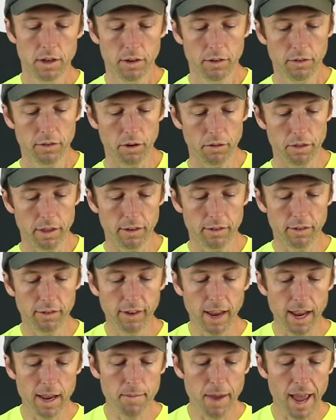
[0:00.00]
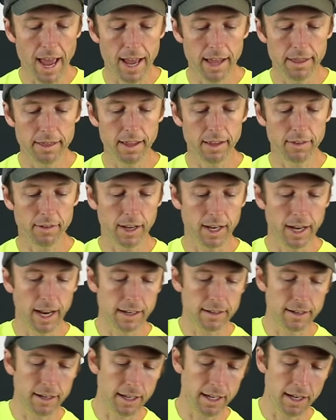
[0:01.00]
So this same head that's
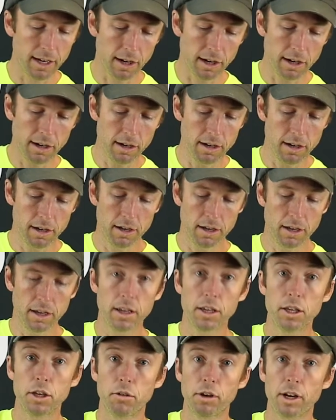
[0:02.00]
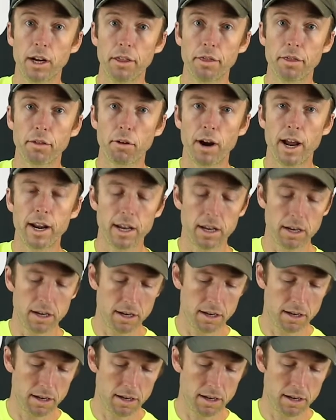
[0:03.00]
connected here, you can unthread it